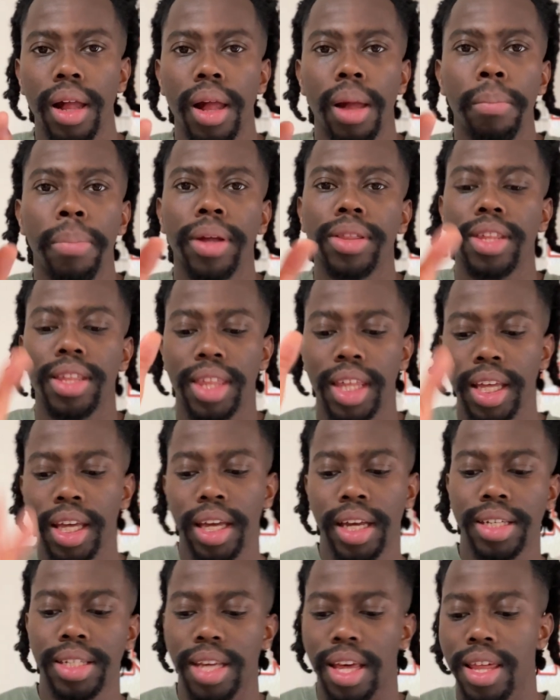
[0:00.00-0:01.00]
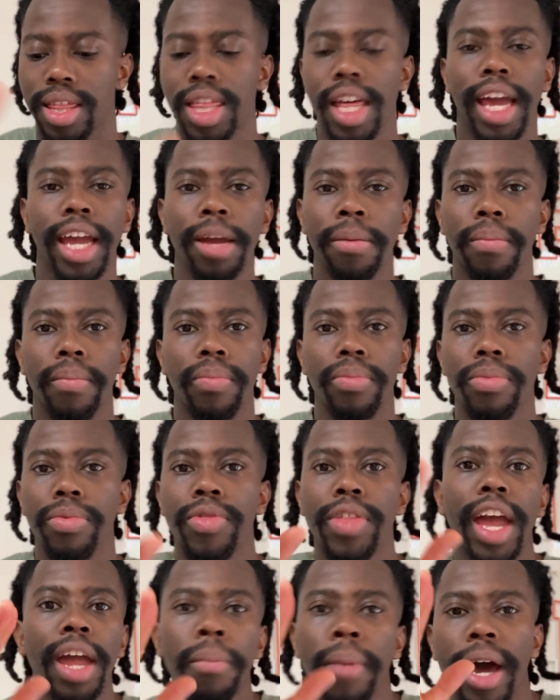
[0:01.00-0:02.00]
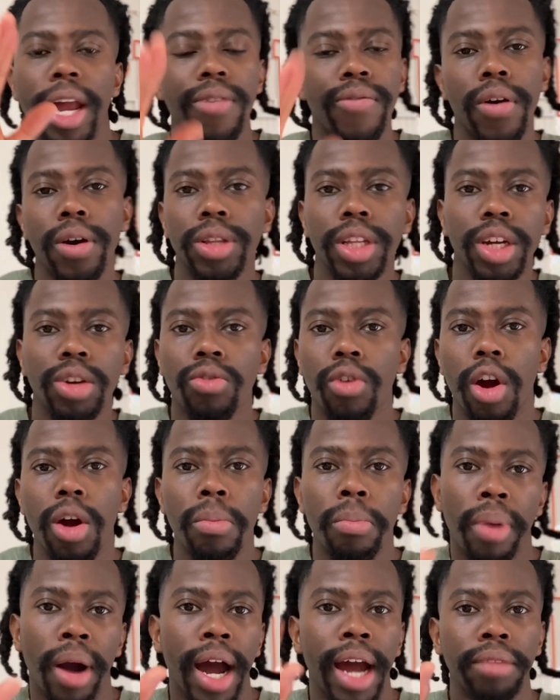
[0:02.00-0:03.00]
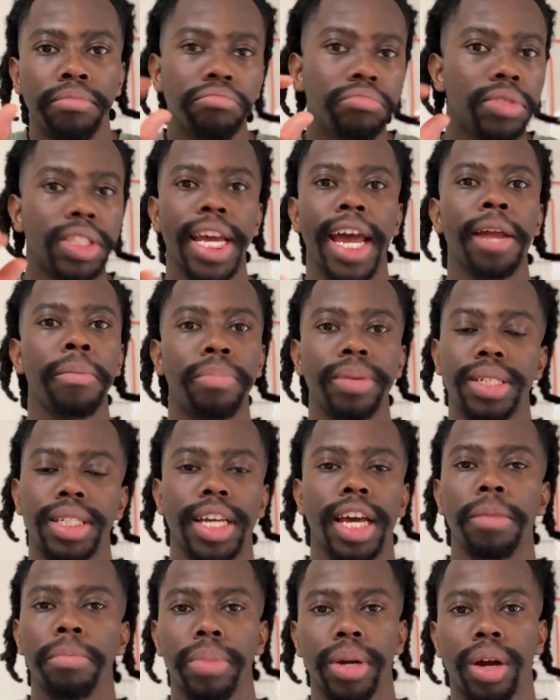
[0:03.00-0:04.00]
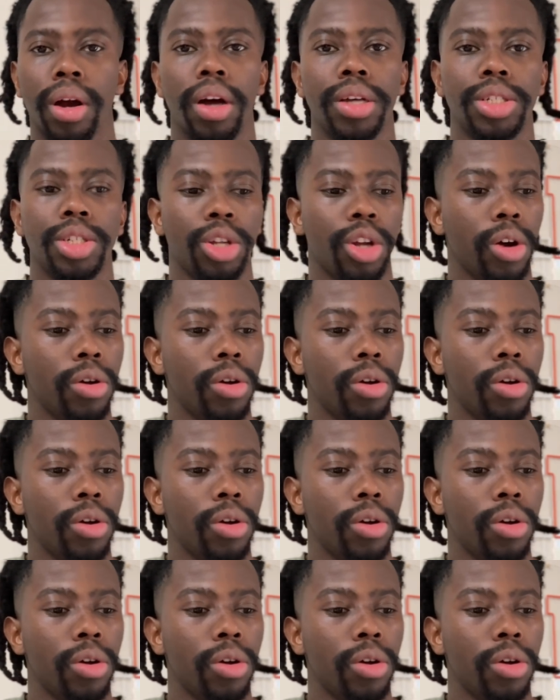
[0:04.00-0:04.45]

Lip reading: but the thing is, they might have only grown by 10% because,